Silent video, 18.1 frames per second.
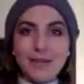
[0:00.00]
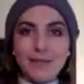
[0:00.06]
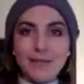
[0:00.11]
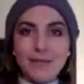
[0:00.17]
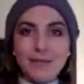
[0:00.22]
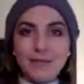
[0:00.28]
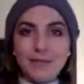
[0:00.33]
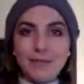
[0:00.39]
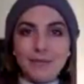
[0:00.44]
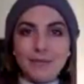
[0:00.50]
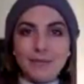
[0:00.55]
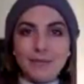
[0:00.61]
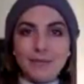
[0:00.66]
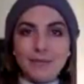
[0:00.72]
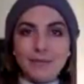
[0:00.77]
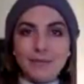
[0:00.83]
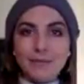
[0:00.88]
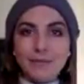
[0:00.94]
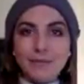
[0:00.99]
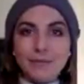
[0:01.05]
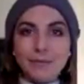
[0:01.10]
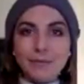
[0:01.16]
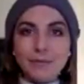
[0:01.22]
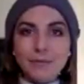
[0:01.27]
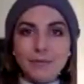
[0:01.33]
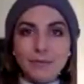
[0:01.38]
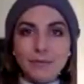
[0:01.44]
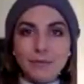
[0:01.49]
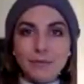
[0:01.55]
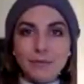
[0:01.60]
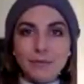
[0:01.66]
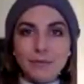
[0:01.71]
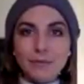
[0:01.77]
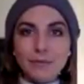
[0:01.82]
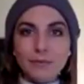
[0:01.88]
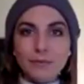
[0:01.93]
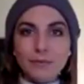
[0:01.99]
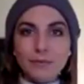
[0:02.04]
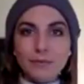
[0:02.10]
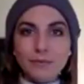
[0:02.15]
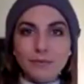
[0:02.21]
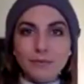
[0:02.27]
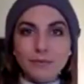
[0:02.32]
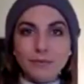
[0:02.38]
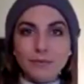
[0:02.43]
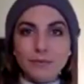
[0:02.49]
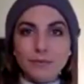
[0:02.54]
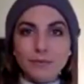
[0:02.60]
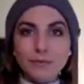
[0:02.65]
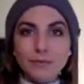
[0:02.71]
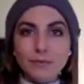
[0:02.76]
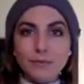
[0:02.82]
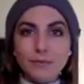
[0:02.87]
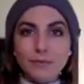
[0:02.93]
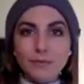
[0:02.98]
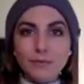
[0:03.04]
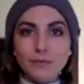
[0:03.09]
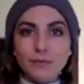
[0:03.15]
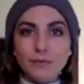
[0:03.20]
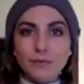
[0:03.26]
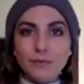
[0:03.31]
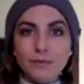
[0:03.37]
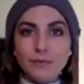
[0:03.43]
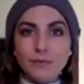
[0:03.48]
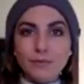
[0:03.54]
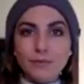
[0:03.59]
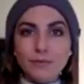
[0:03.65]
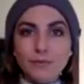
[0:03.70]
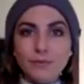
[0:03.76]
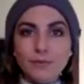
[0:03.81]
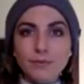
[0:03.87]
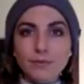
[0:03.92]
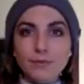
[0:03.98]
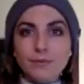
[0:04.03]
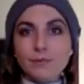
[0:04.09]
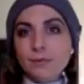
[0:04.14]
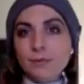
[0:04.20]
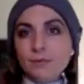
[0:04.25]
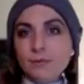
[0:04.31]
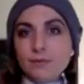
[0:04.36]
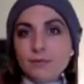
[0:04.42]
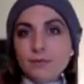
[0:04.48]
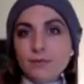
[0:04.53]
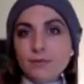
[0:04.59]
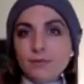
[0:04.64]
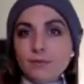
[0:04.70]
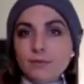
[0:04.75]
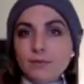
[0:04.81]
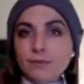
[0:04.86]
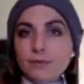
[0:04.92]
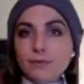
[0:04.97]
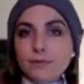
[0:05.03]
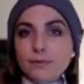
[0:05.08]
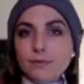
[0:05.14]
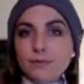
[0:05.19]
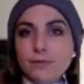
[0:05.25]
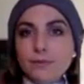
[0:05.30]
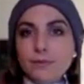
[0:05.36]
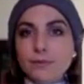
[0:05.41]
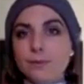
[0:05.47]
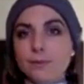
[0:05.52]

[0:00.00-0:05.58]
(silent)